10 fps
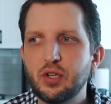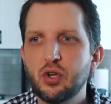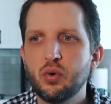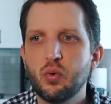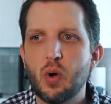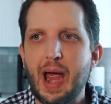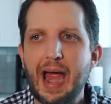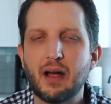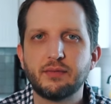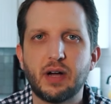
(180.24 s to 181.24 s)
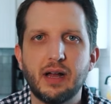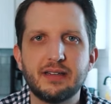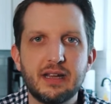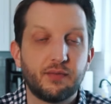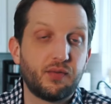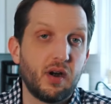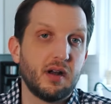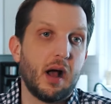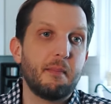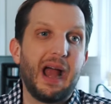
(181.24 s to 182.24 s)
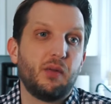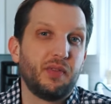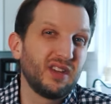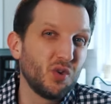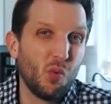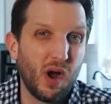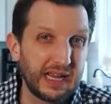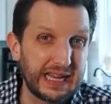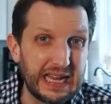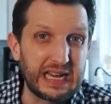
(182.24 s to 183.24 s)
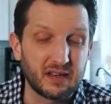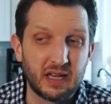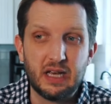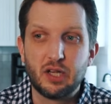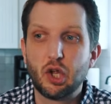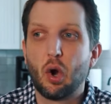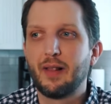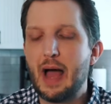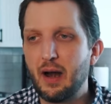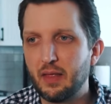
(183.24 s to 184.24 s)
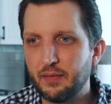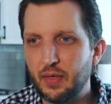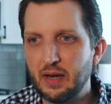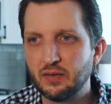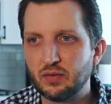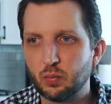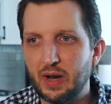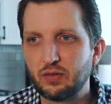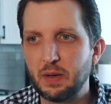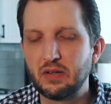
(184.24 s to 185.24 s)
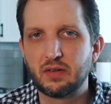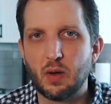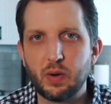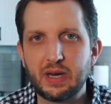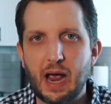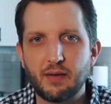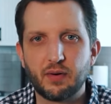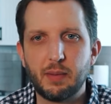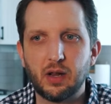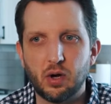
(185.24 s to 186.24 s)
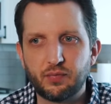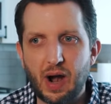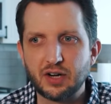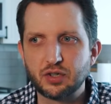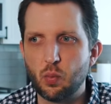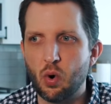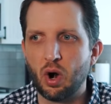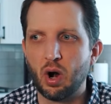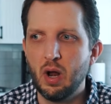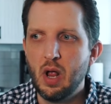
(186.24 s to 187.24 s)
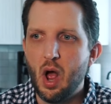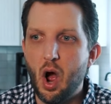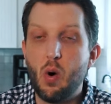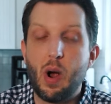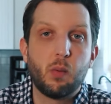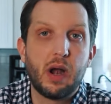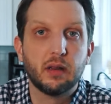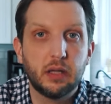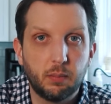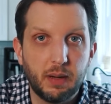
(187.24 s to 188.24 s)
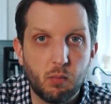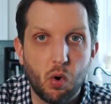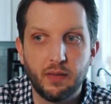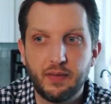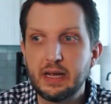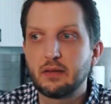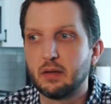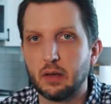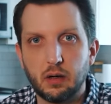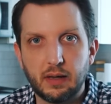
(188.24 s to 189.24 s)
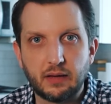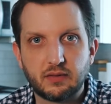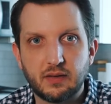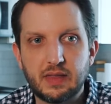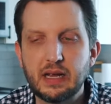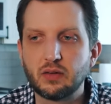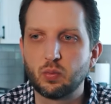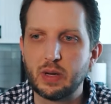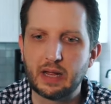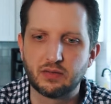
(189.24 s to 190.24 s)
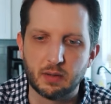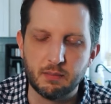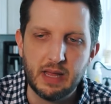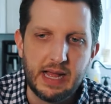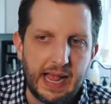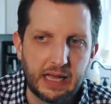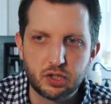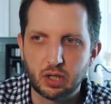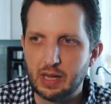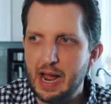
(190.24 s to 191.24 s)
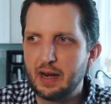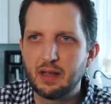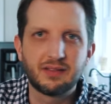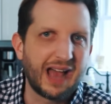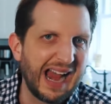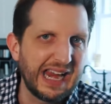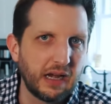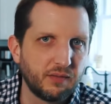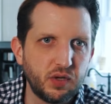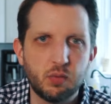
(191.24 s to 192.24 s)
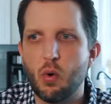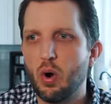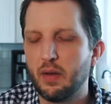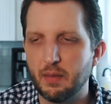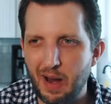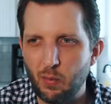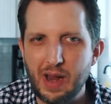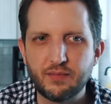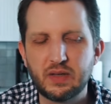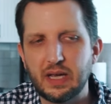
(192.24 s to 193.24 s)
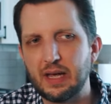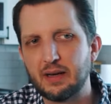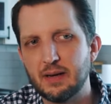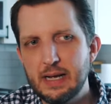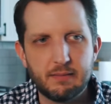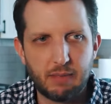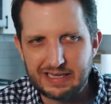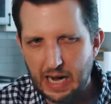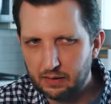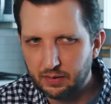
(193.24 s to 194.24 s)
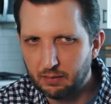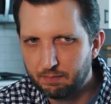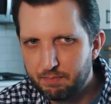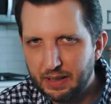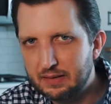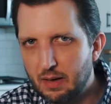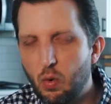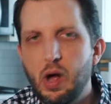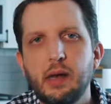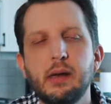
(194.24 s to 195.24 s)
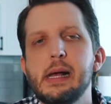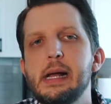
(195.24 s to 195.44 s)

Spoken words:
you have a different amount that you want to eat, you know, a lot of the recipes that we got from HelloFresh were, oh, I want a little bit more of this, a little less of this. We had some enchiladas. I ate a few more than my wife did. My toddler picked at one.